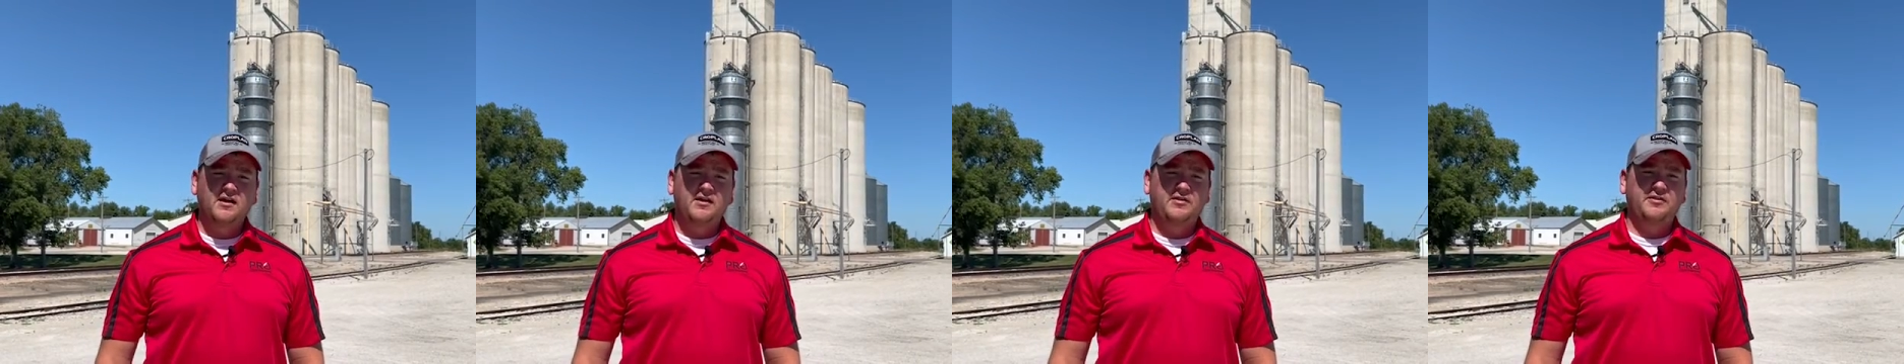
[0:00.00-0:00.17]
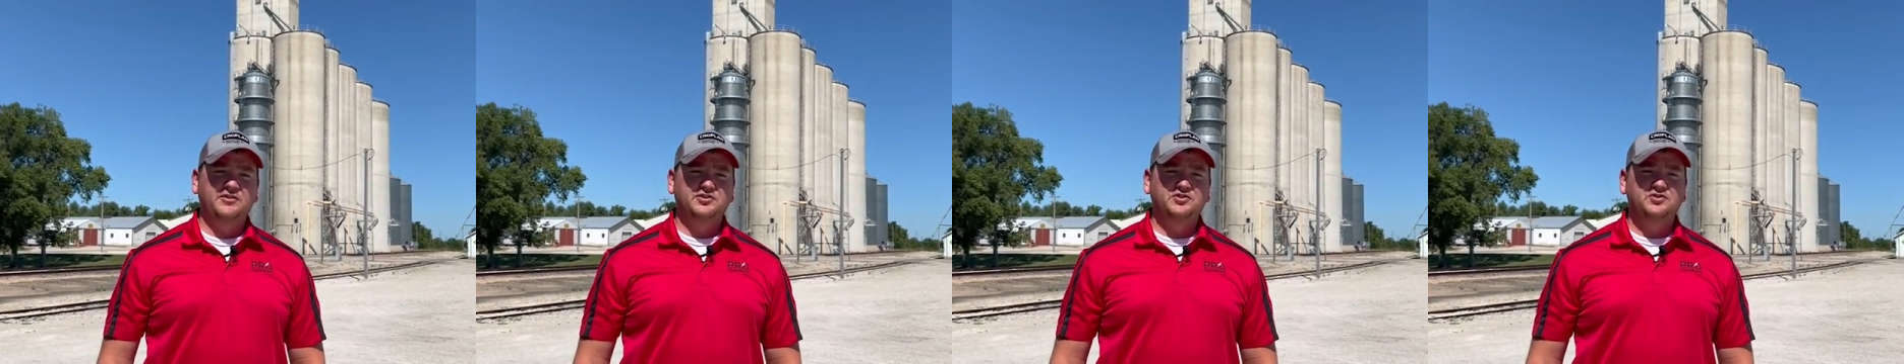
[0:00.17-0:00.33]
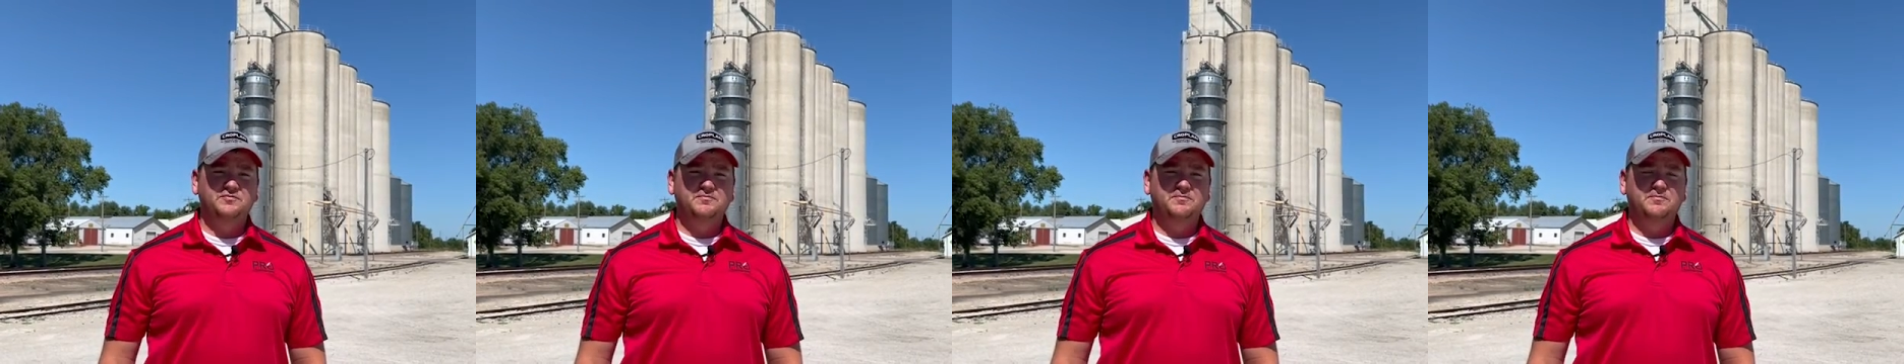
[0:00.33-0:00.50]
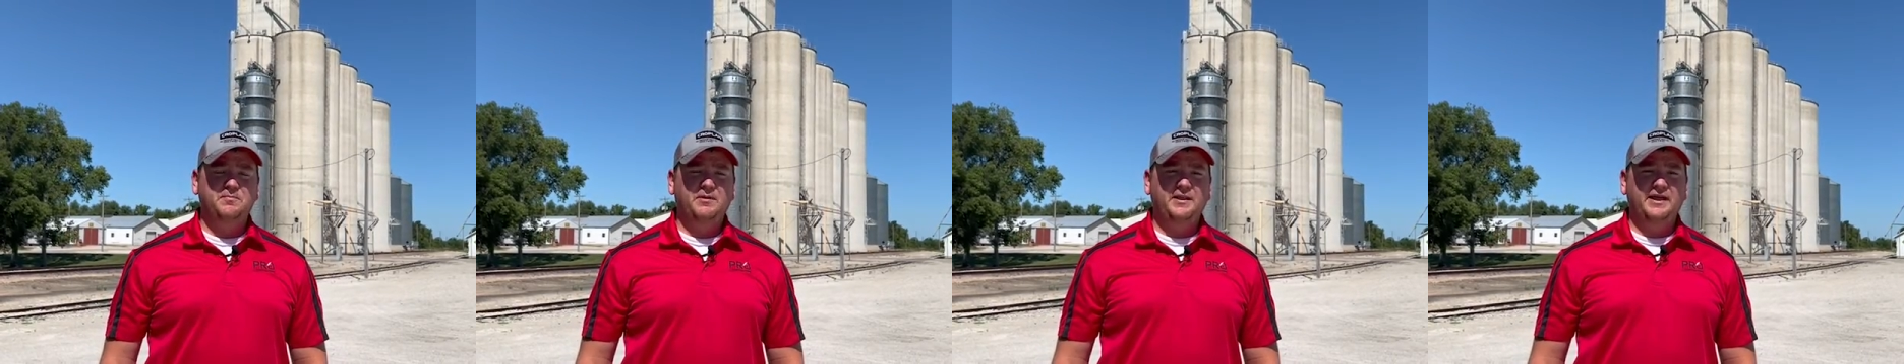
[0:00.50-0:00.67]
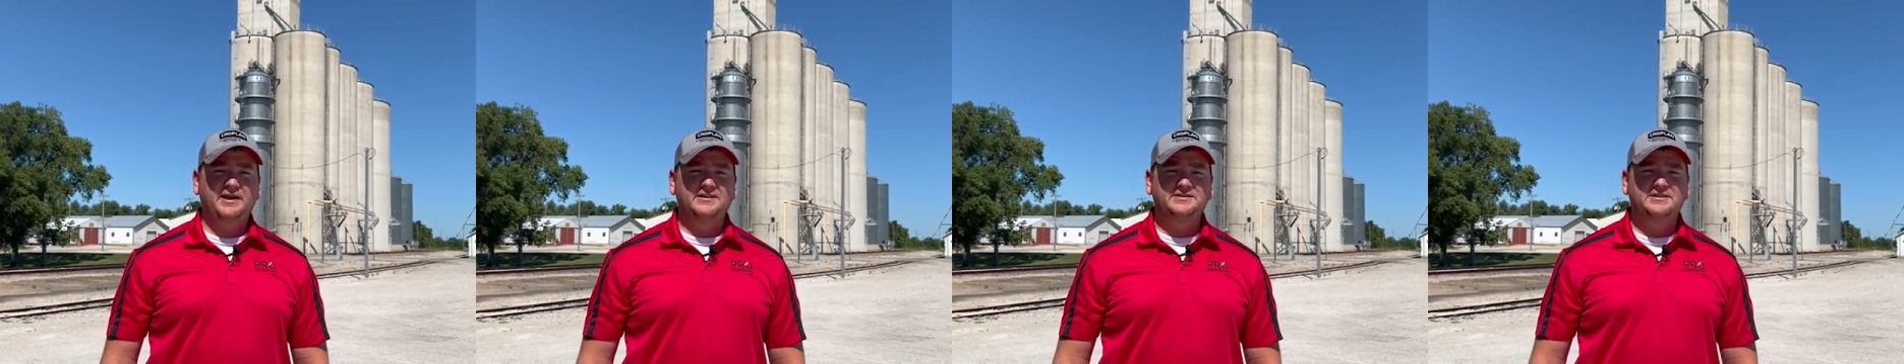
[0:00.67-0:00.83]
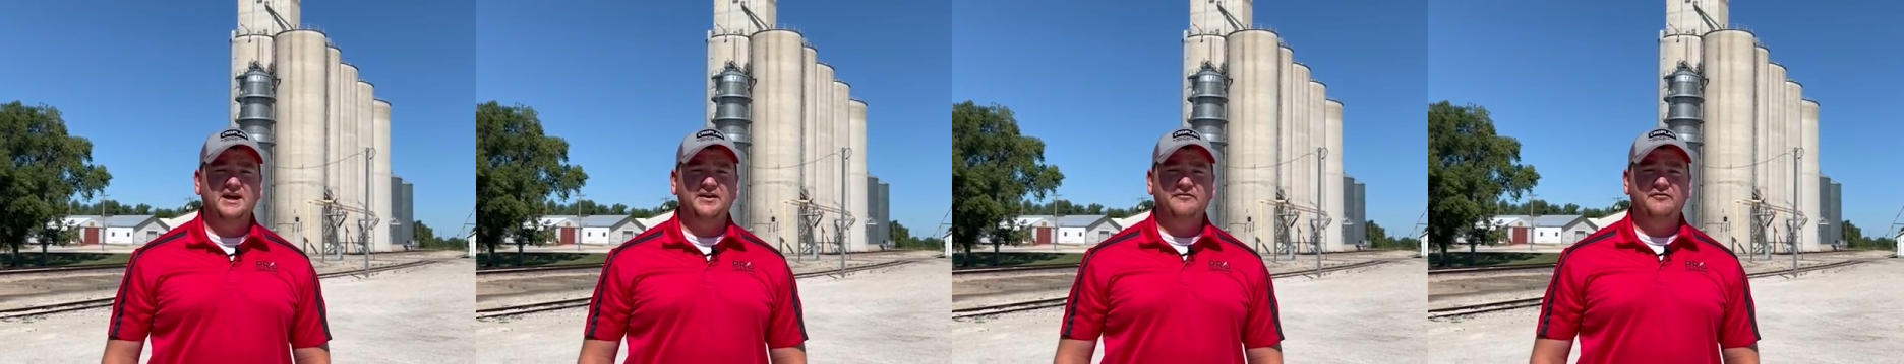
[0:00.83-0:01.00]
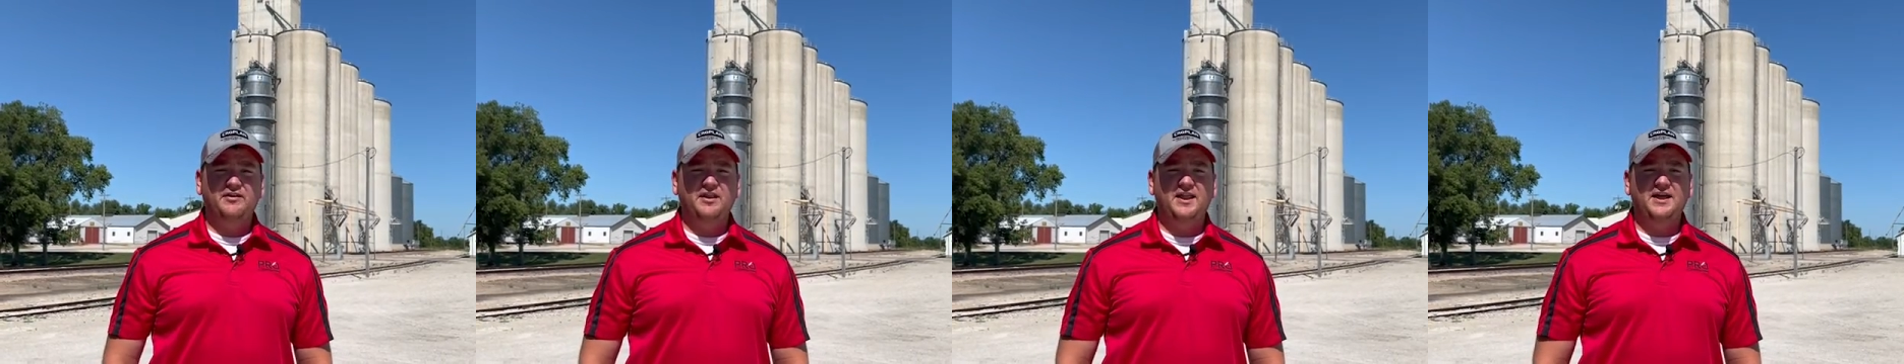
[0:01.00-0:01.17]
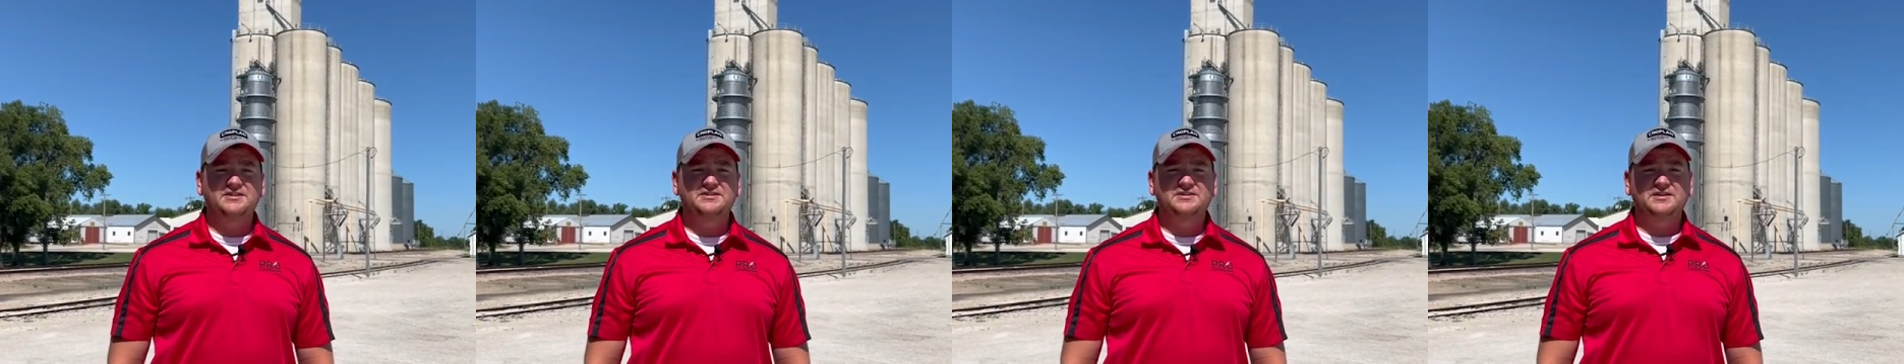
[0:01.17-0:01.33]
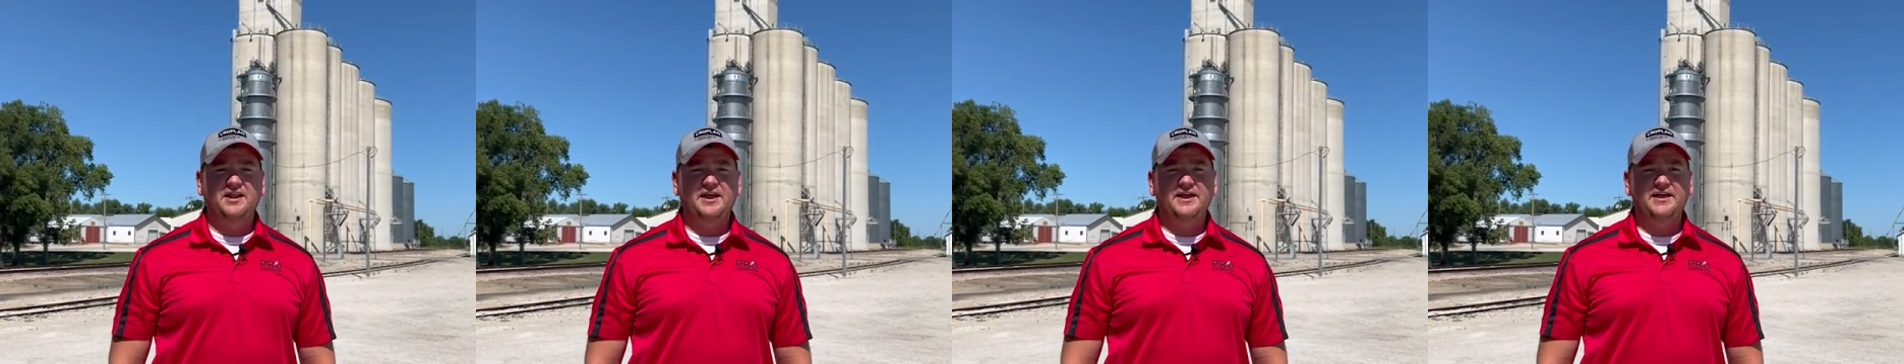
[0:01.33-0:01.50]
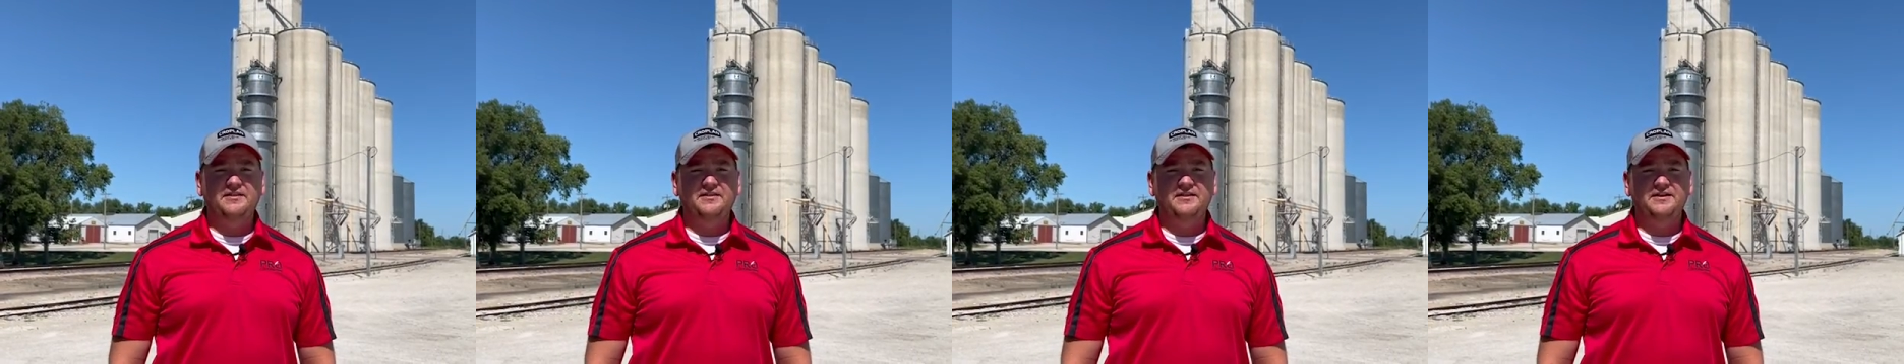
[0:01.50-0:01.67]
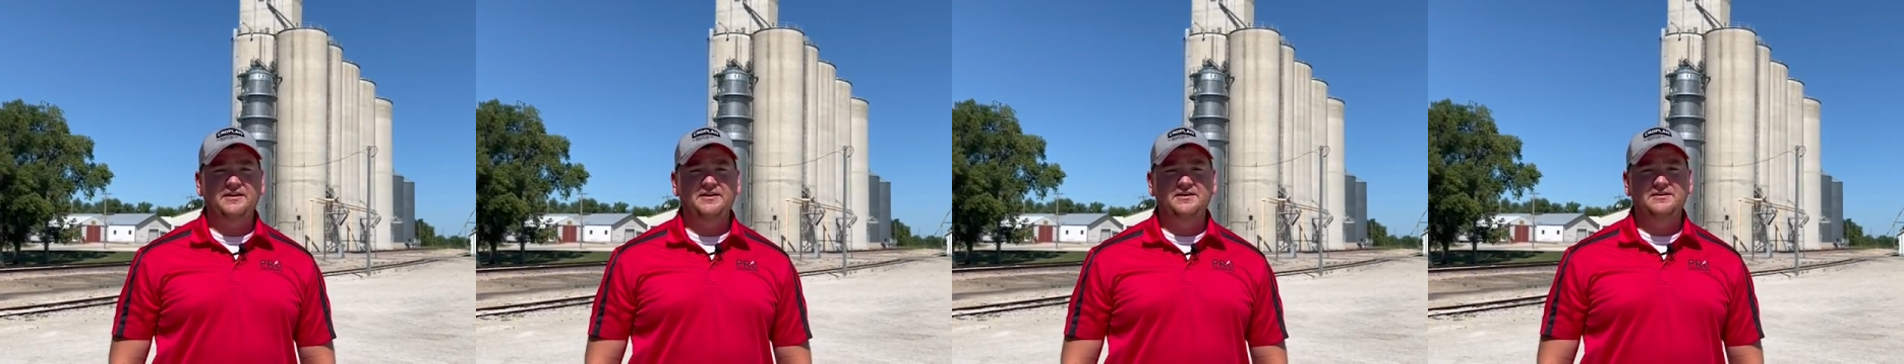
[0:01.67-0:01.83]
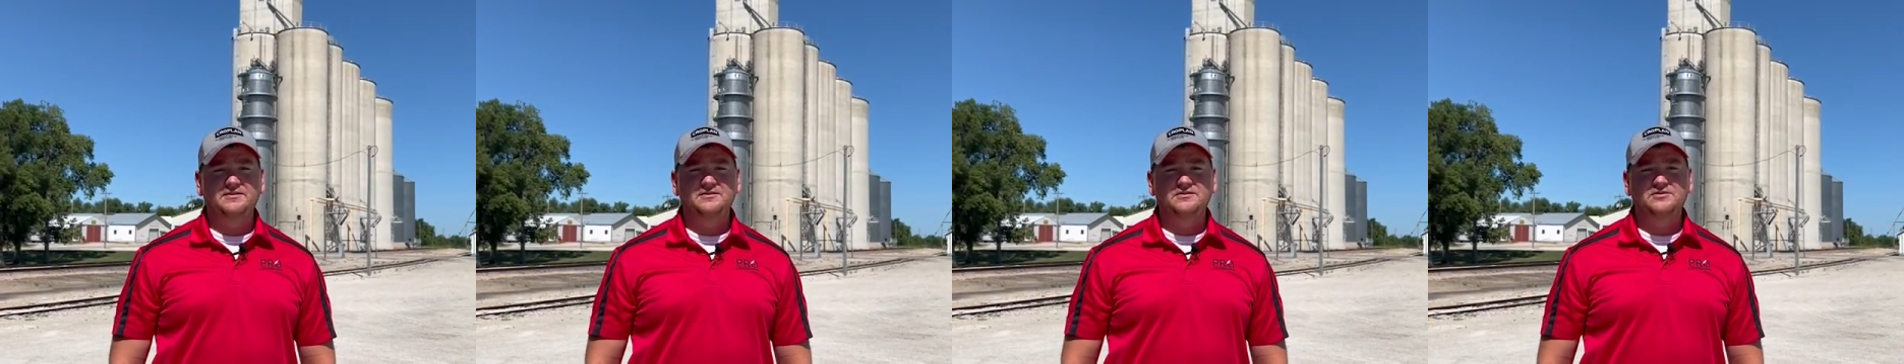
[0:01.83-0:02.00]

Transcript: the plants have less likely